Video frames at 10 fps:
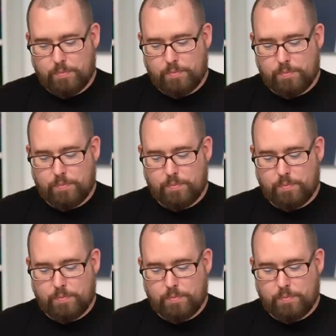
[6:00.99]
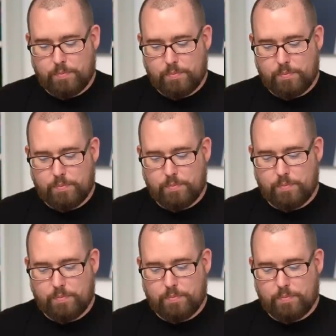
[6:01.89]

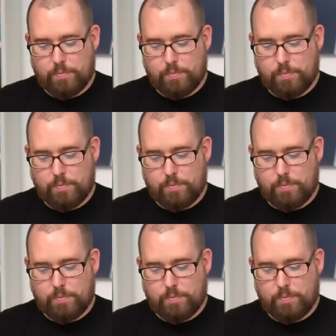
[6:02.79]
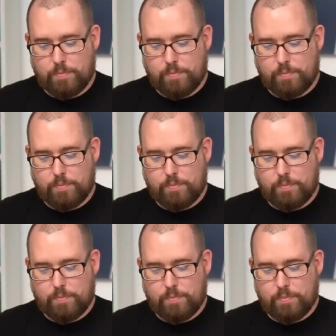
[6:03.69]

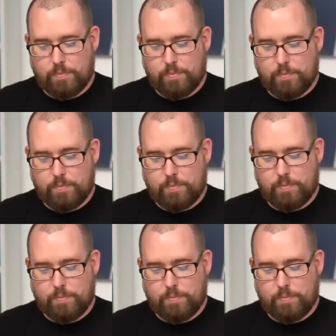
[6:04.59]
No words are spoken by the person on screen.